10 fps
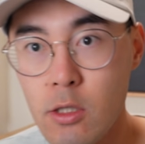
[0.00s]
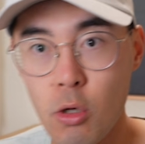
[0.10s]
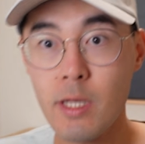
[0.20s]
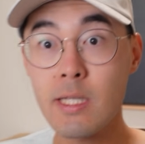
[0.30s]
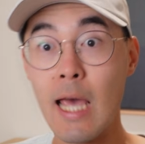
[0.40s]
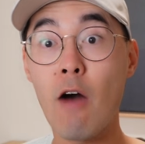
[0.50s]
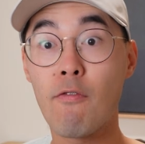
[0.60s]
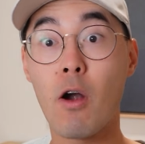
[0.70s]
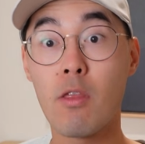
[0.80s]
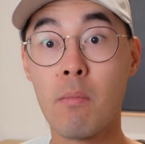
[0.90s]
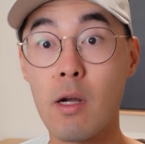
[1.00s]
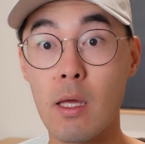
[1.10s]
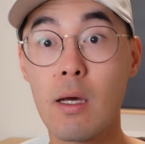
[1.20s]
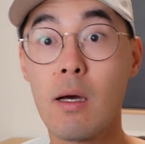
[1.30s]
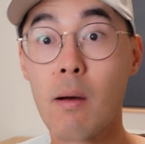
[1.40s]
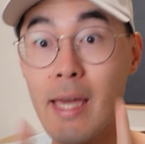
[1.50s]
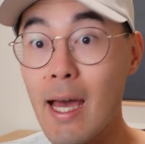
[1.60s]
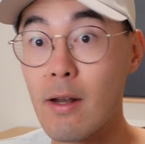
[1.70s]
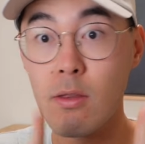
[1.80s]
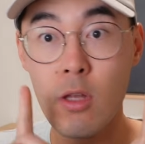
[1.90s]
So you can see how far of the money.
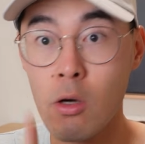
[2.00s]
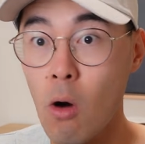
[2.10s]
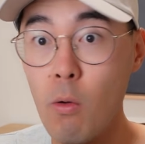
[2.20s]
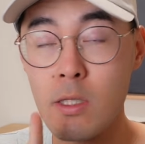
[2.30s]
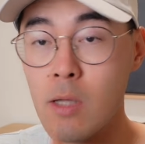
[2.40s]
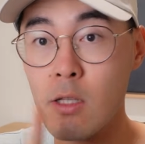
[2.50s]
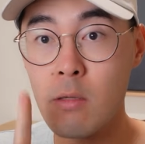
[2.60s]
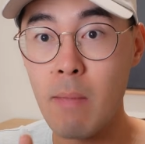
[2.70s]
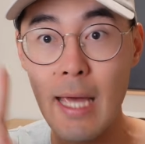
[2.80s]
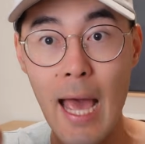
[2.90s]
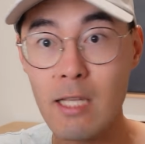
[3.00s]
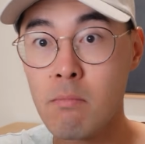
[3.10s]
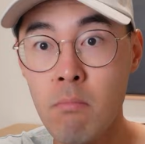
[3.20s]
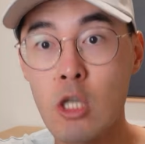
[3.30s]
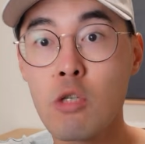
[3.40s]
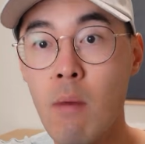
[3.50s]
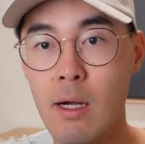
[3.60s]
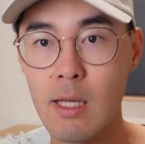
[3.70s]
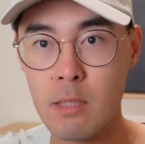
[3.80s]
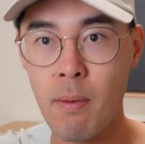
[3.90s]
Again, the goal is not to make as much
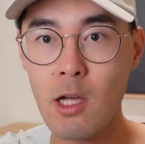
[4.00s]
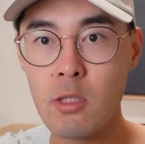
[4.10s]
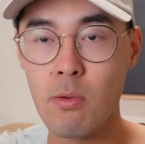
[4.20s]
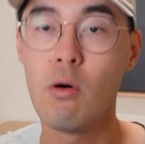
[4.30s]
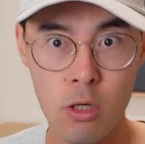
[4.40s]
money as possible.